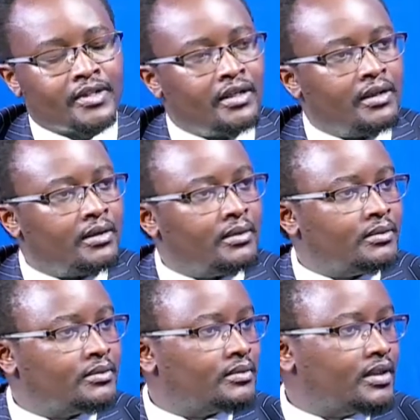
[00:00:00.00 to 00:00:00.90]

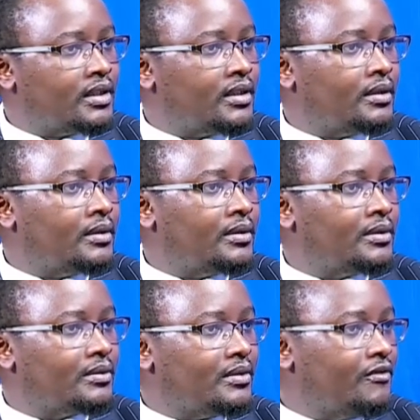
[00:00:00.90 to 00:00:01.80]

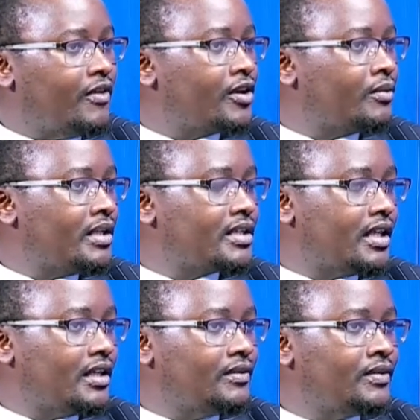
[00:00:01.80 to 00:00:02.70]
the environment
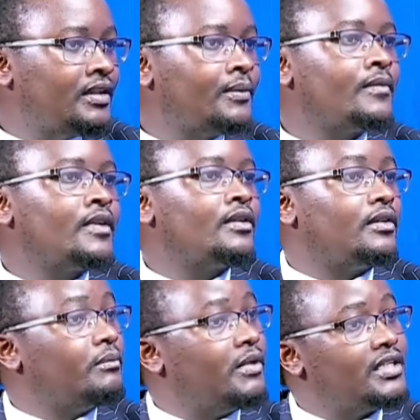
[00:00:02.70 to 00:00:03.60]
they are living.
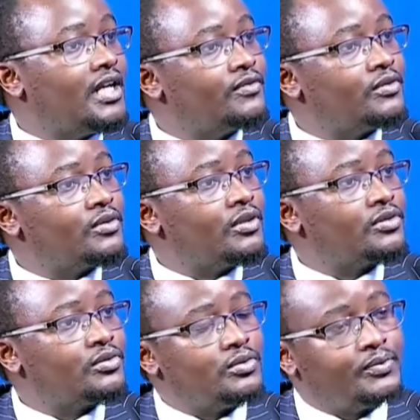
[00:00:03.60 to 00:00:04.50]
You might have to
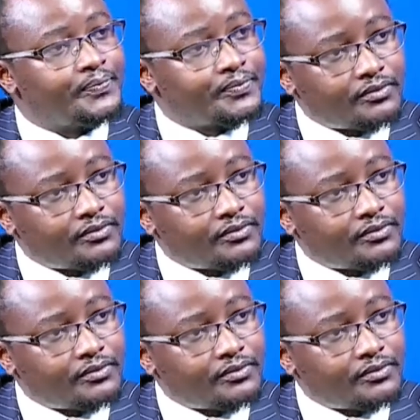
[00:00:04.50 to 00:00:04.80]
talk to